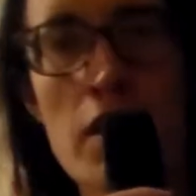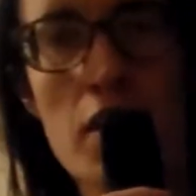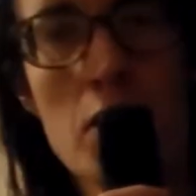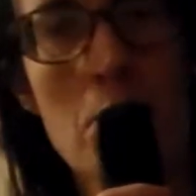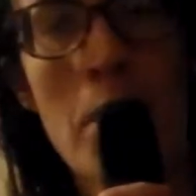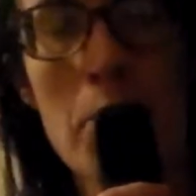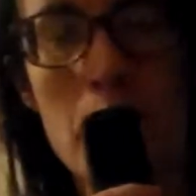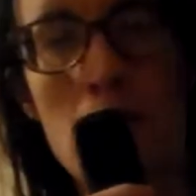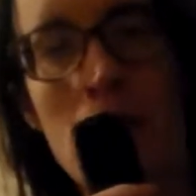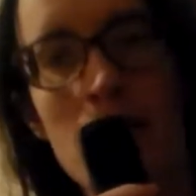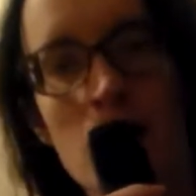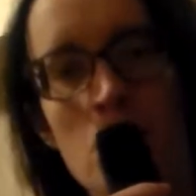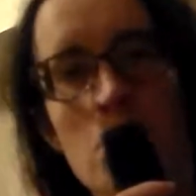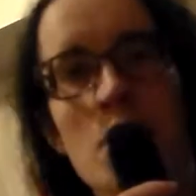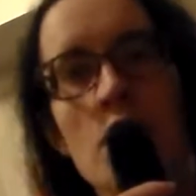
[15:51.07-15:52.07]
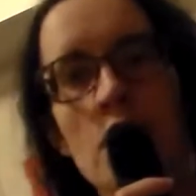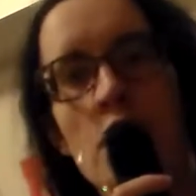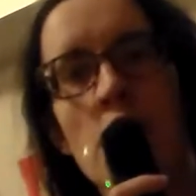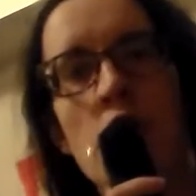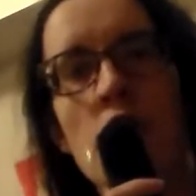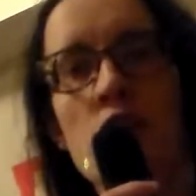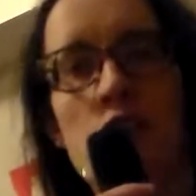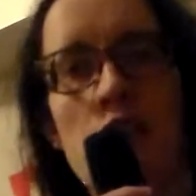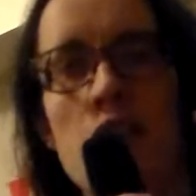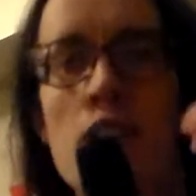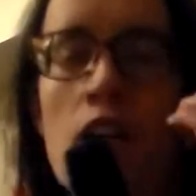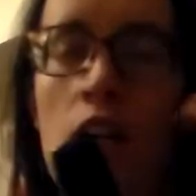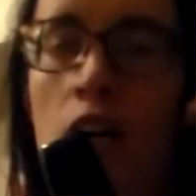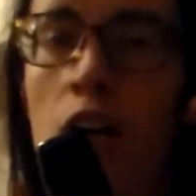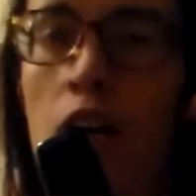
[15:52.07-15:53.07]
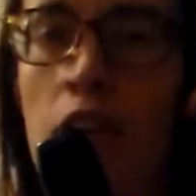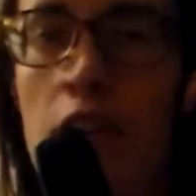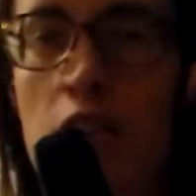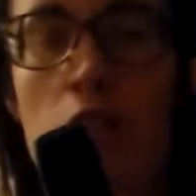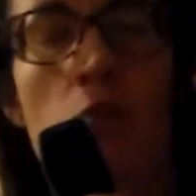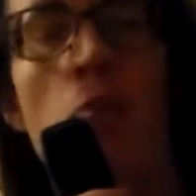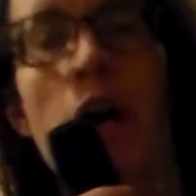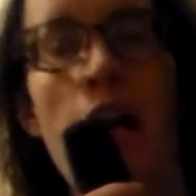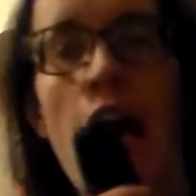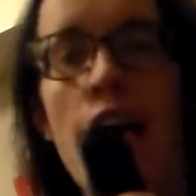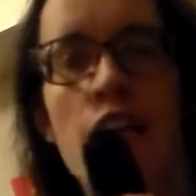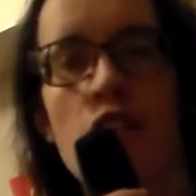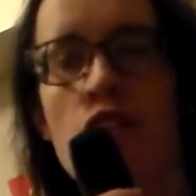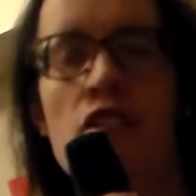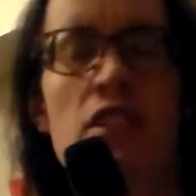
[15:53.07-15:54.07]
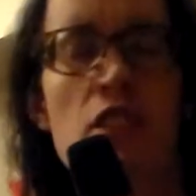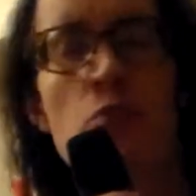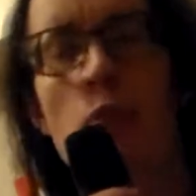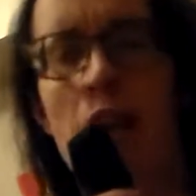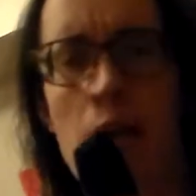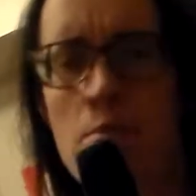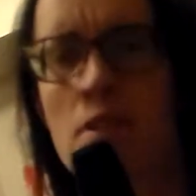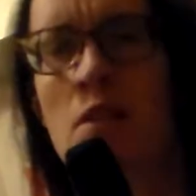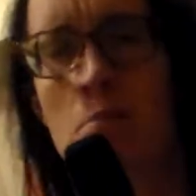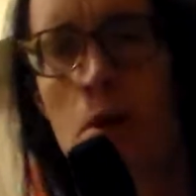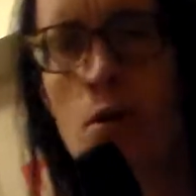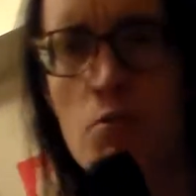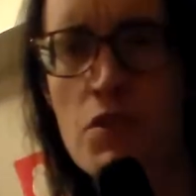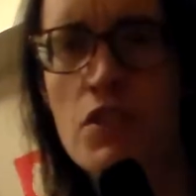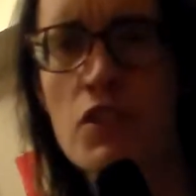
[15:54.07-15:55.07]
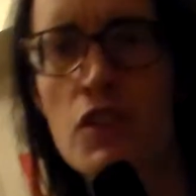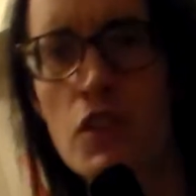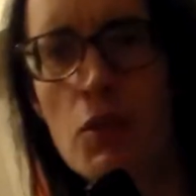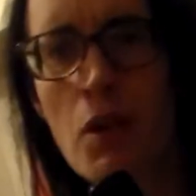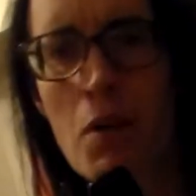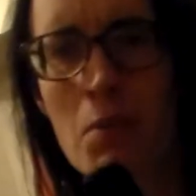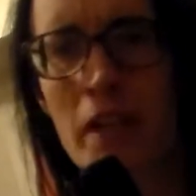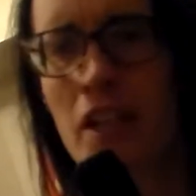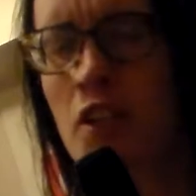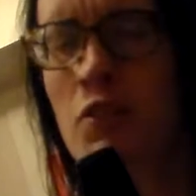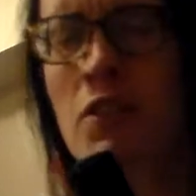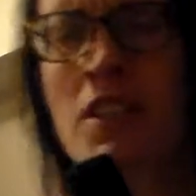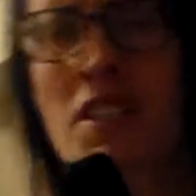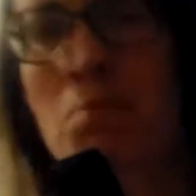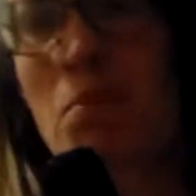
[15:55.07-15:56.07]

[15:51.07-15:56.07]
this is my responsibility," or "This is this is what I this is what I'm supposed to do." I'm like, "You're not